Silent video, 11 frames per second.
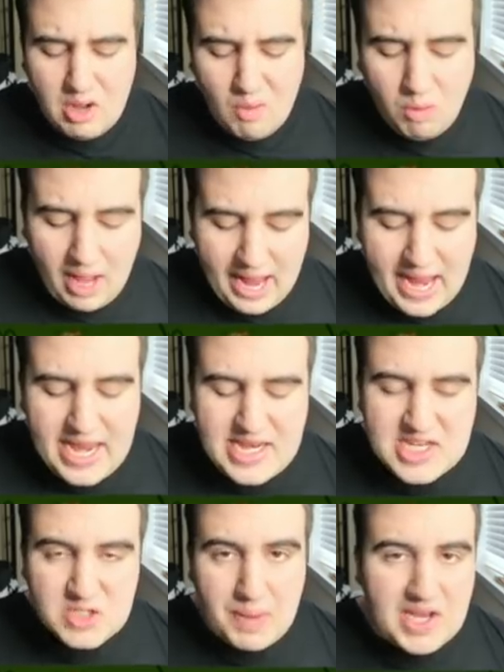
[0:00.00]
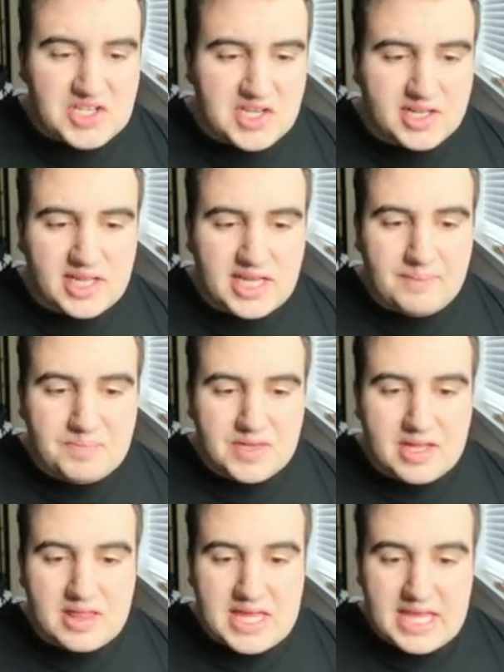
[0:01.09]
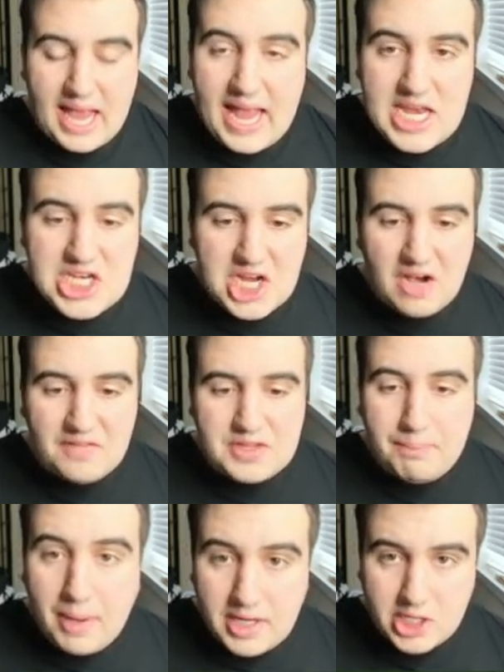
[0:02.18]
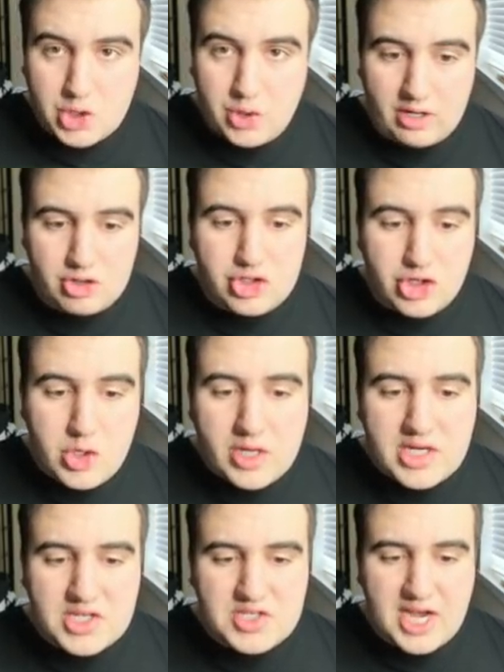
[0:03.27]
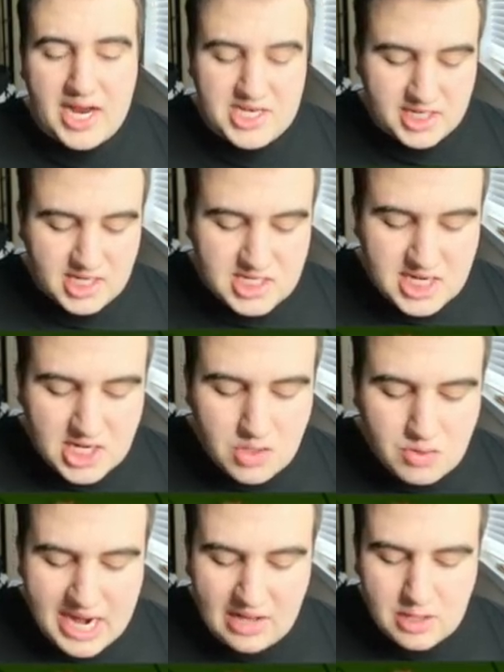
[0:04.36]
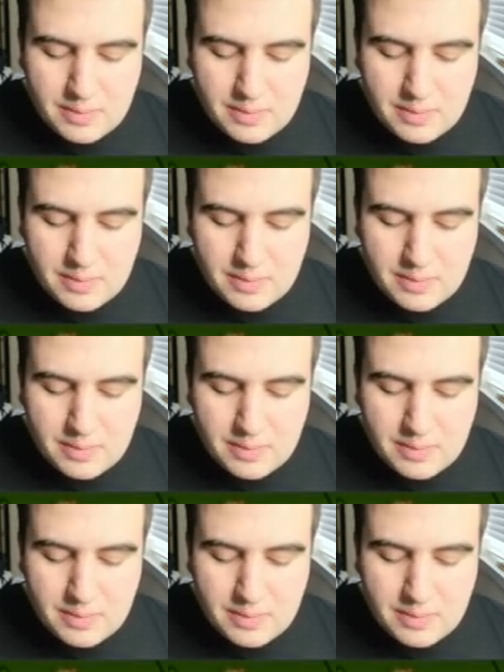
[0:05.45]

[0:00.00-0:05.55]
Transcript: Well, end is basically the end of the bunny trail. So you can decide to continue down the